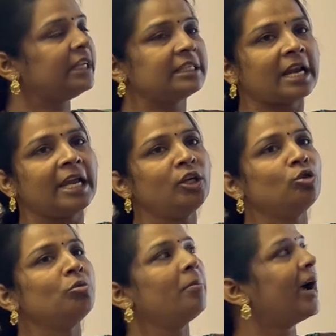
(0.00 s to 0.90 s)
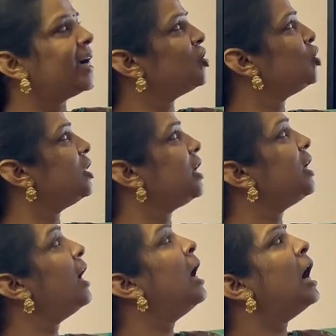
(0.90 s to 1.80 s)
they try to match
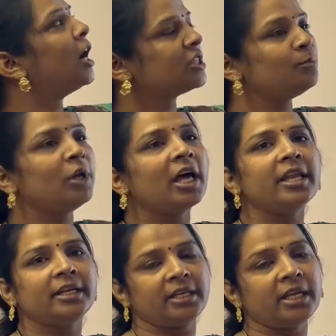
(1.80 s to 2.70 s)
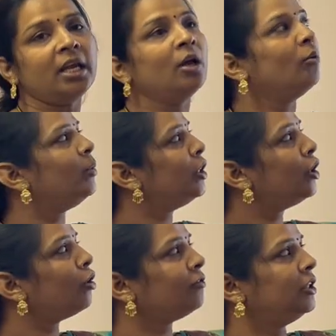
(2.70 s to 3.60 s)
the osmolarity with
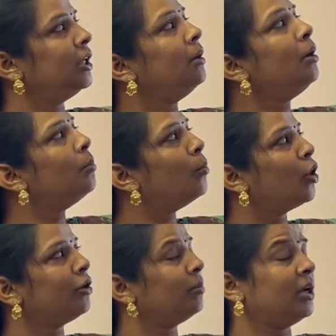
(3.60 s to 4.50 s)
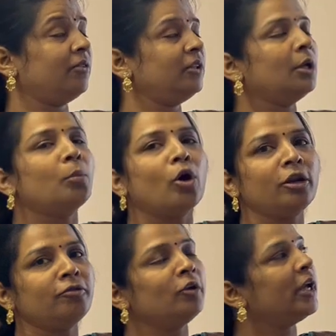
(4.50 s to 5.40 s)
that of the
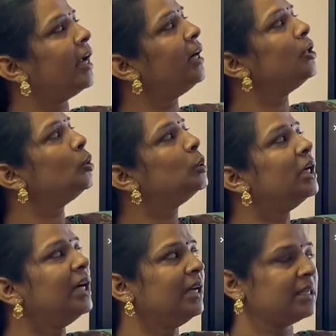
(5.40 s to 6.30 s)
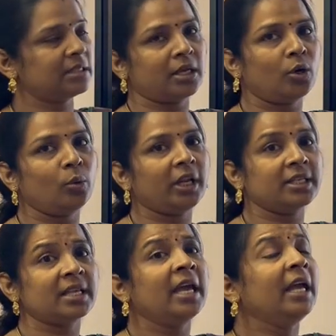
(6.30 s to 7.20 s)
body fluid to the surroundings.